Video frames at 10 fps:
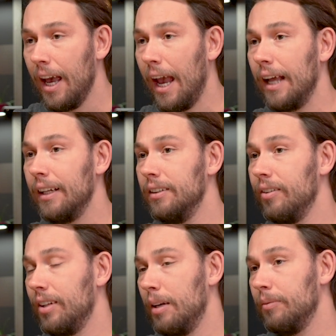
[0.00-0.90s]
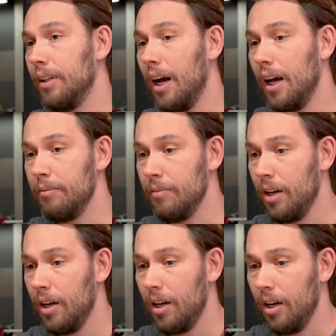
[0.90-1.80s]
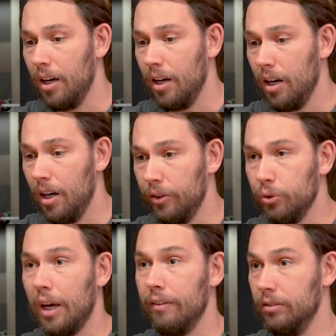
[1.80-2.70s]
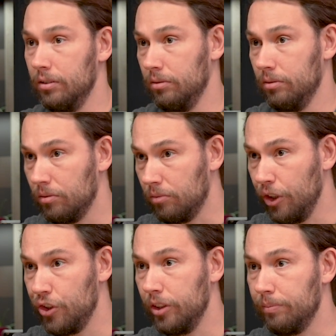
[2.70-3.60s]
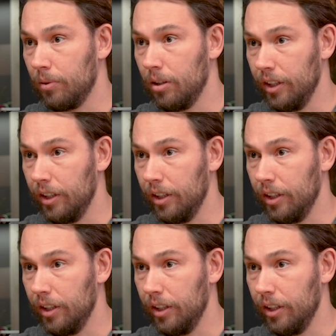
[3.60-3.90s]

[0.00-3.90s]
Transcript: and at the same time you have the rigid